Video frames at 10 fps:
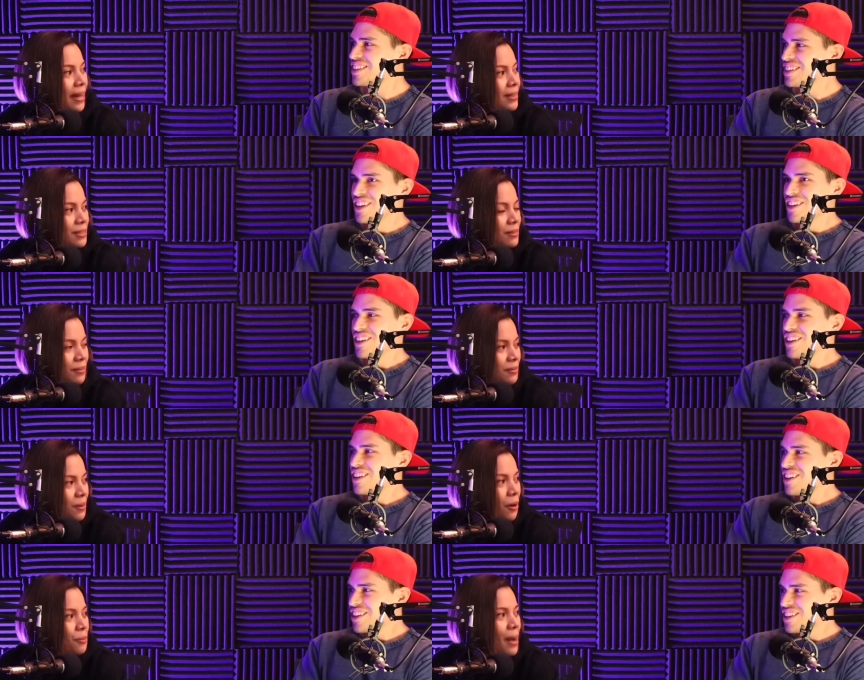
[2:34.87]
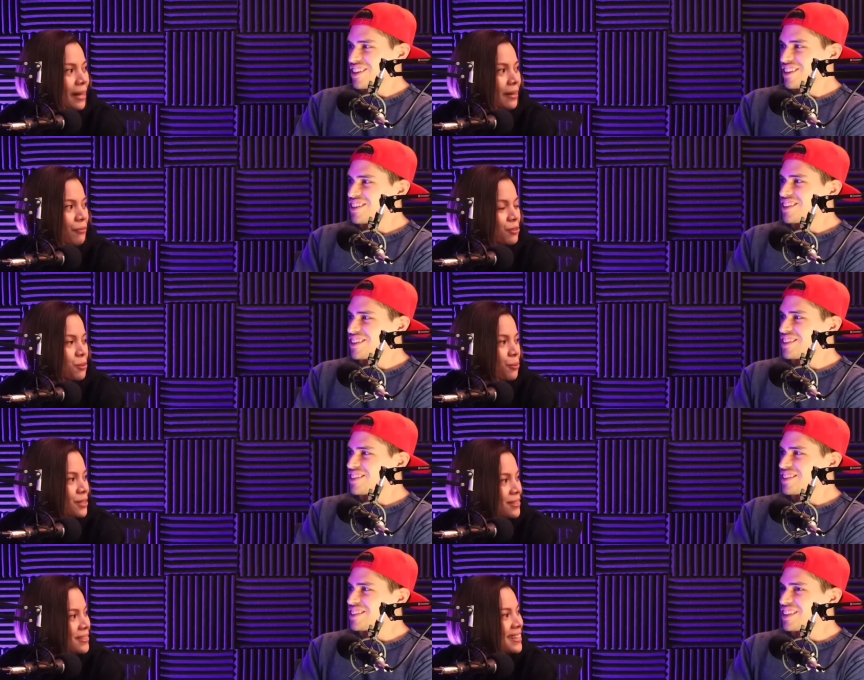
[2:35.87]
Speaker 1: Yeah, it's automatic for some
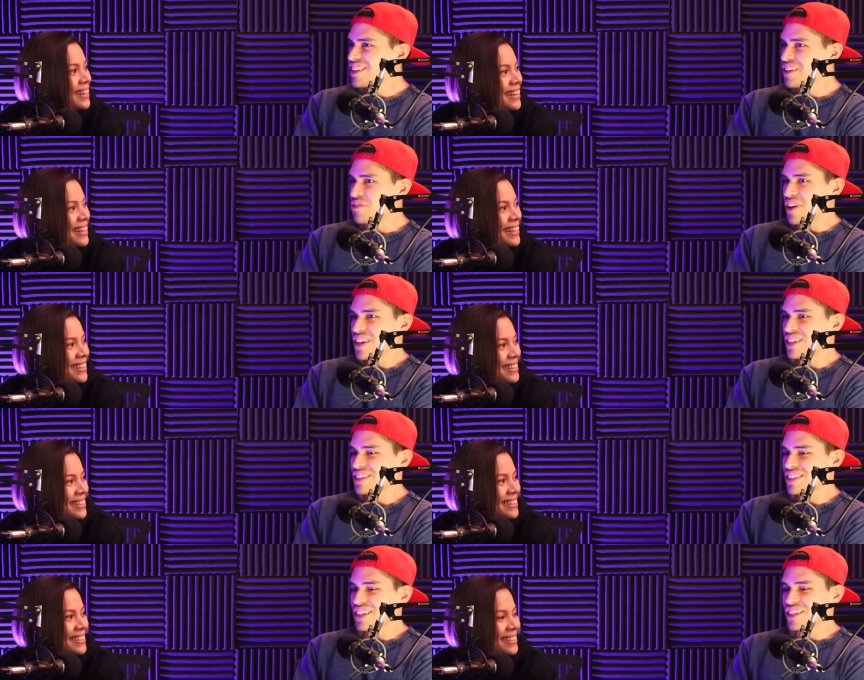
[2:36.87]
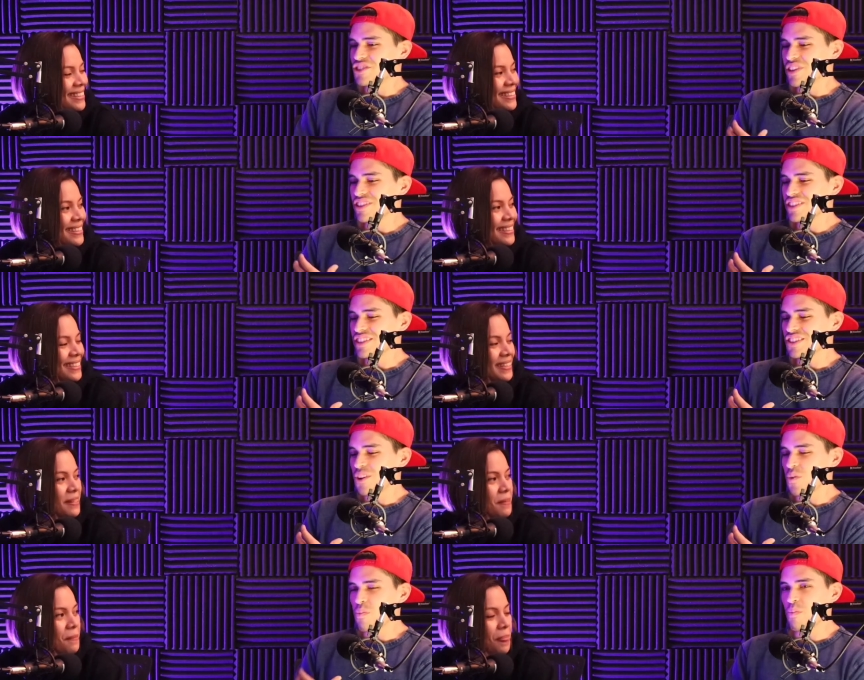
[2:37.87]
reason. Right. It's it's like it triggers it.
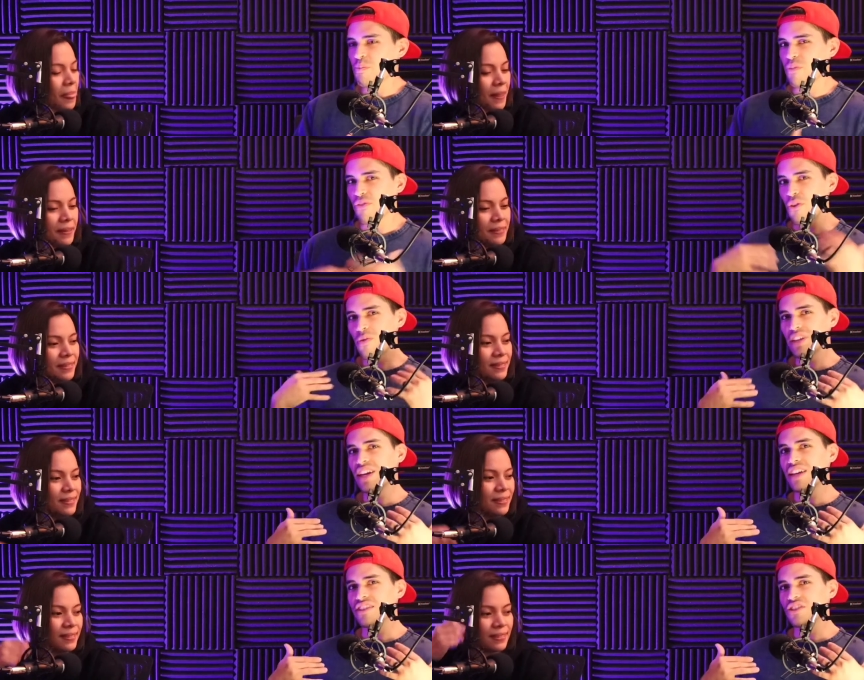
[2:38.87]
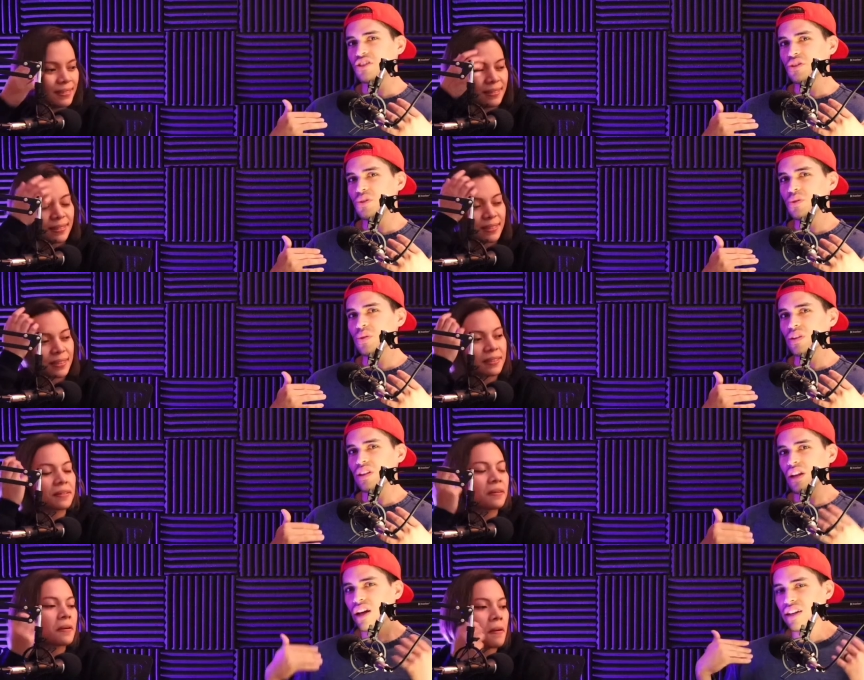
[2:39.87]
So before we get too
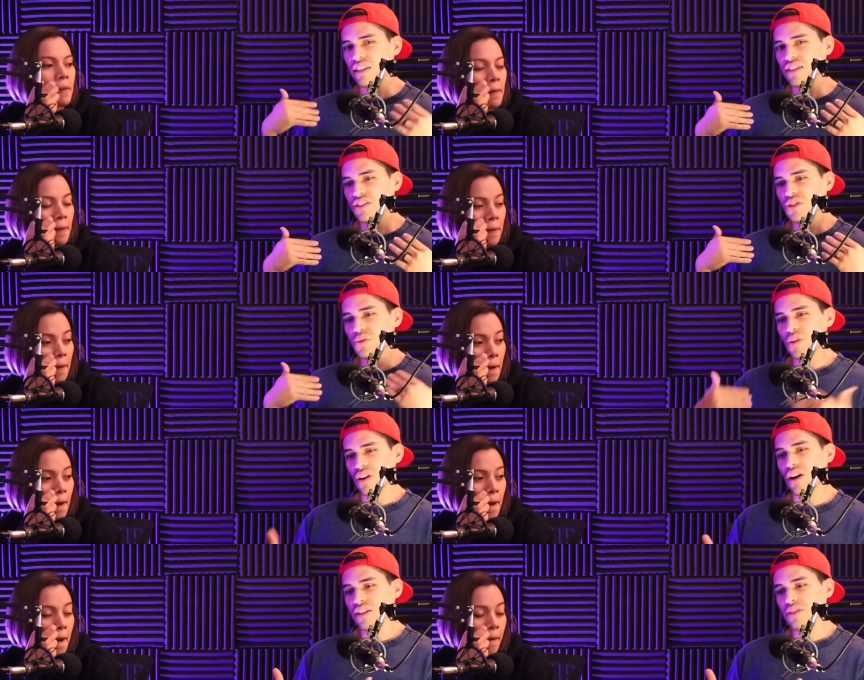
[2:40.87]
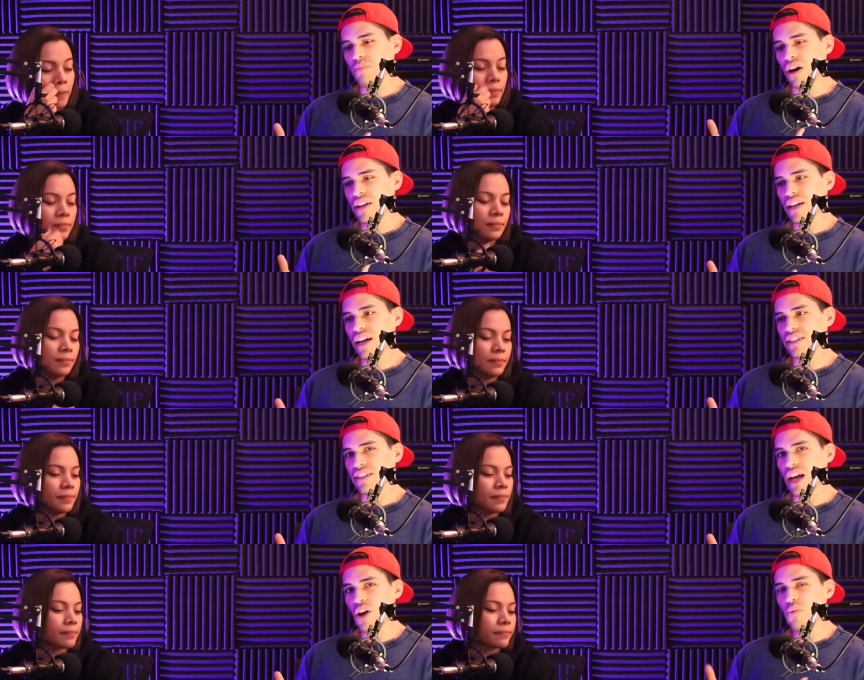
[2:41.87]
long into our awesome
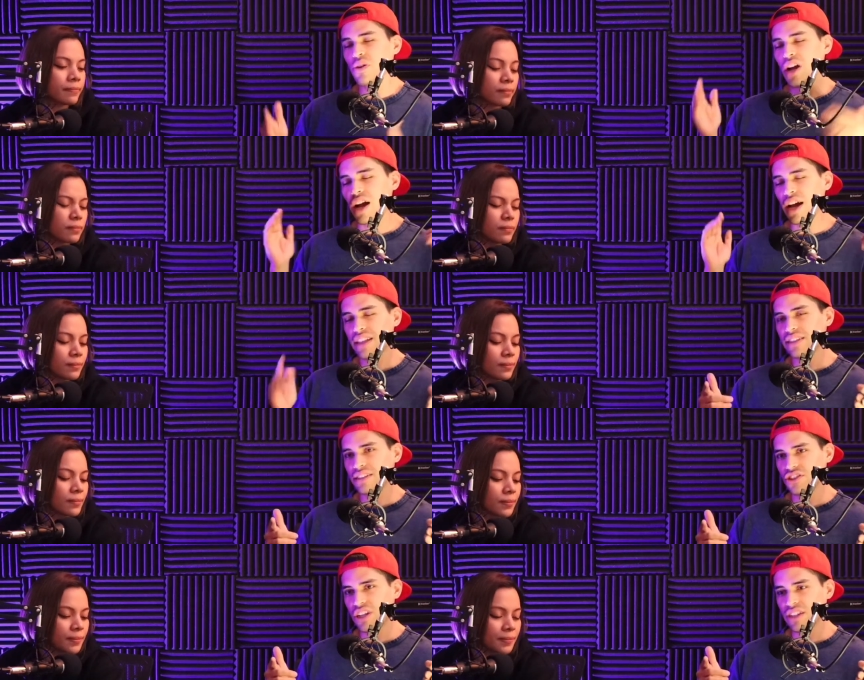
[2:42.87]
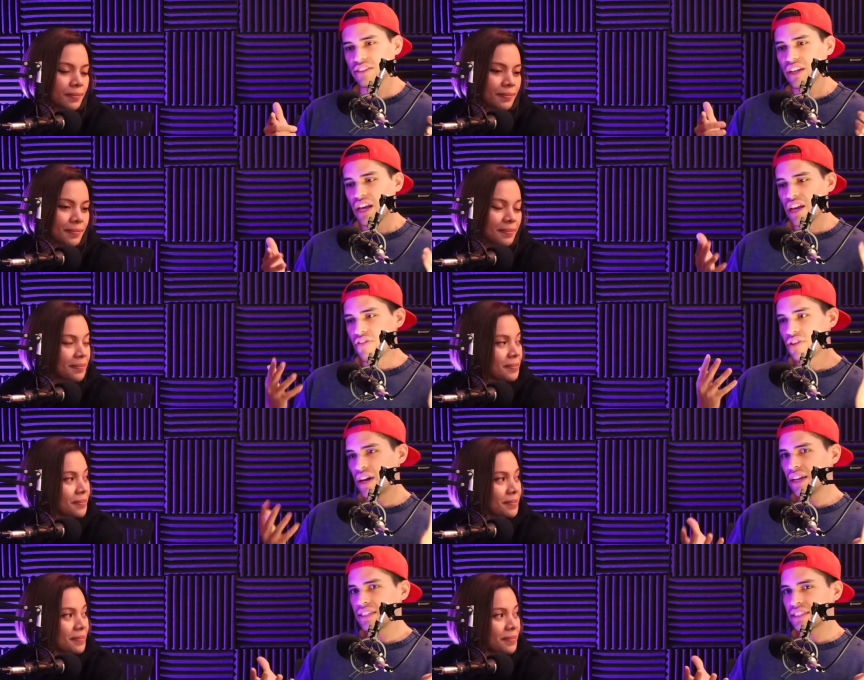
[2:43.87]
podcast, I would highly suggest if you
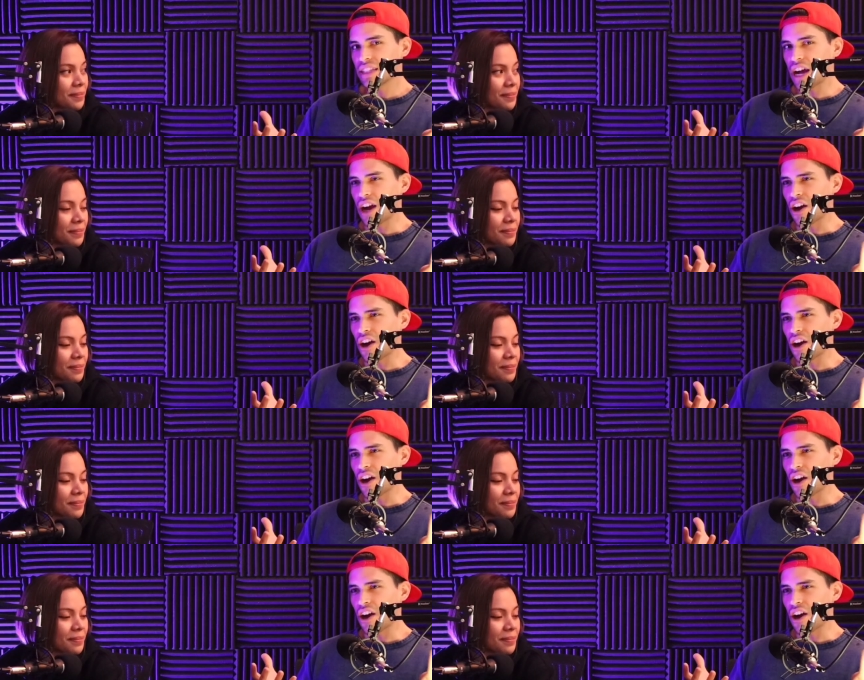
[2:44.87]
guys